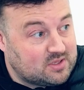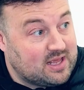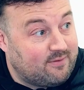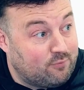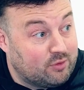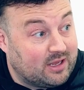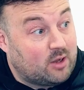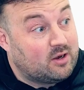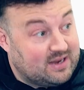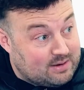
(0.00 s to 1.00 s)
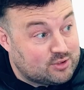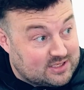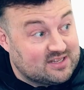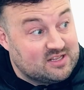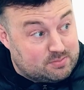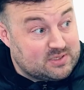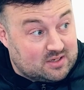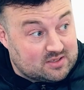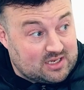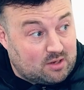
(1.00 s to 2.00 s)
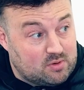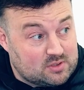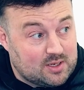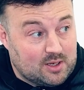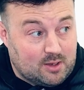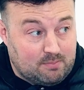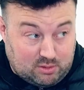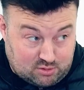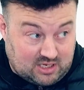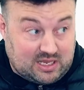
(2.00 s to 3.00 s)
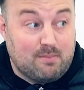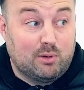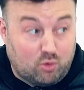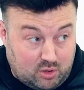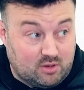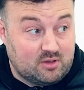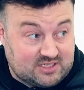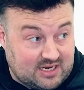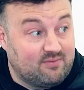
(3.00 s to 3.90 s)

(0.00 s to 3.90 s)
therefore they're going to now sit in this particular segment because they keep looking at the said